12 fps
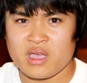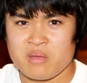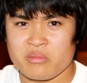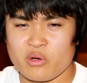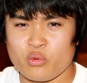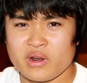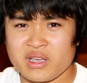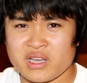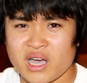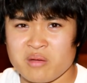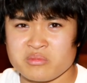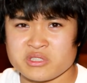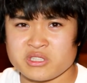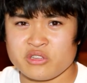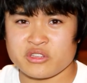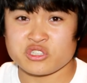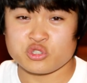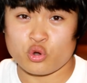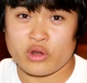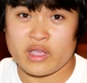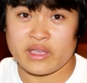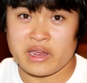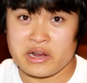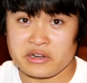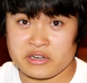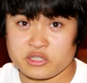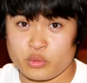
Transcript: But when it comes to the story and characters,